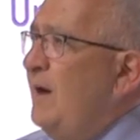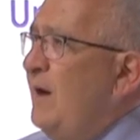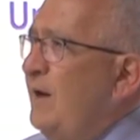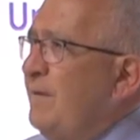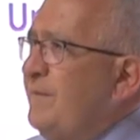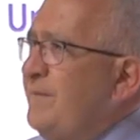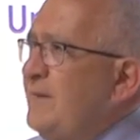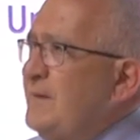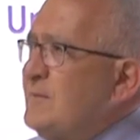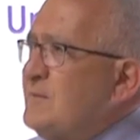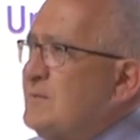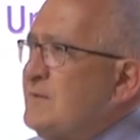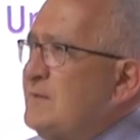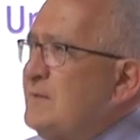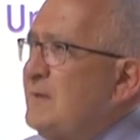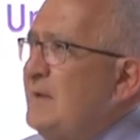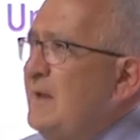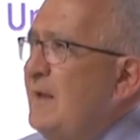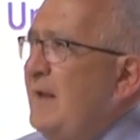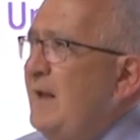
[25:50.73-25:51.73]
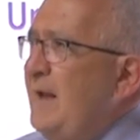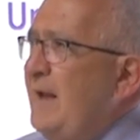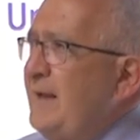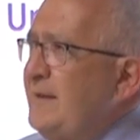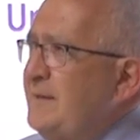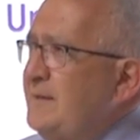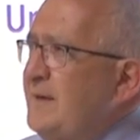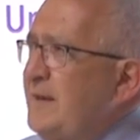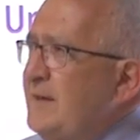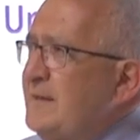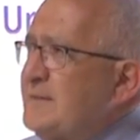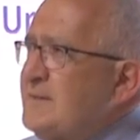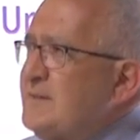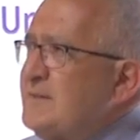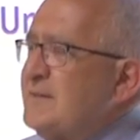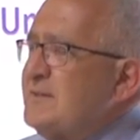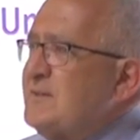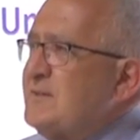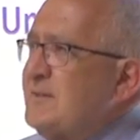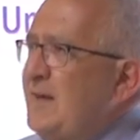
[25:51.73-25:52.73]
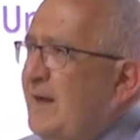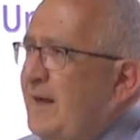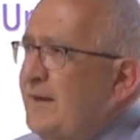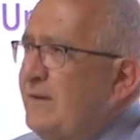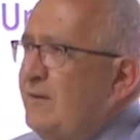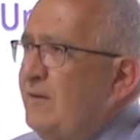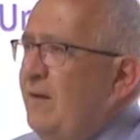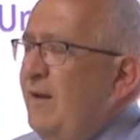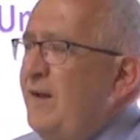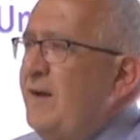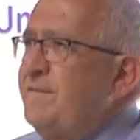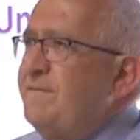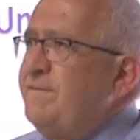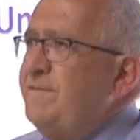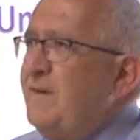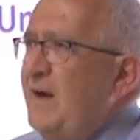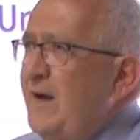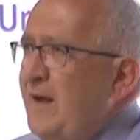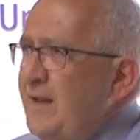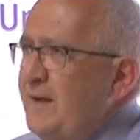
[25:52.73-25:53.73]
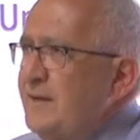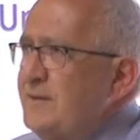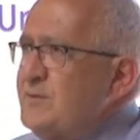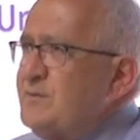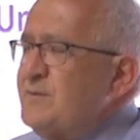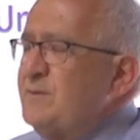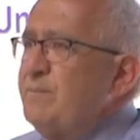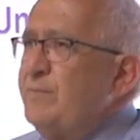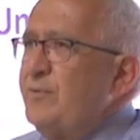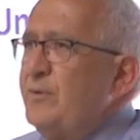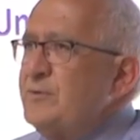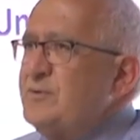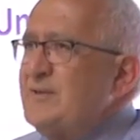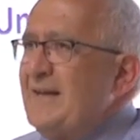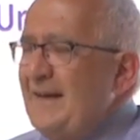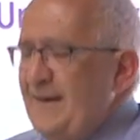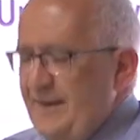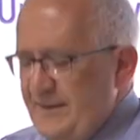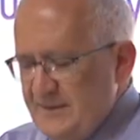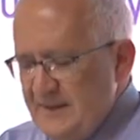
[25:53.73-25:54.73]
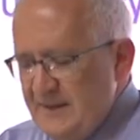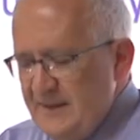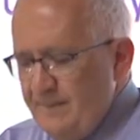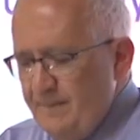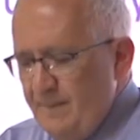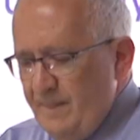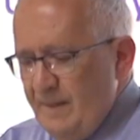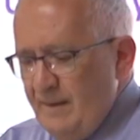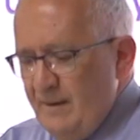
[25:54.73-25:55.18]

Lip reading: of this endless cycle of violence and brutality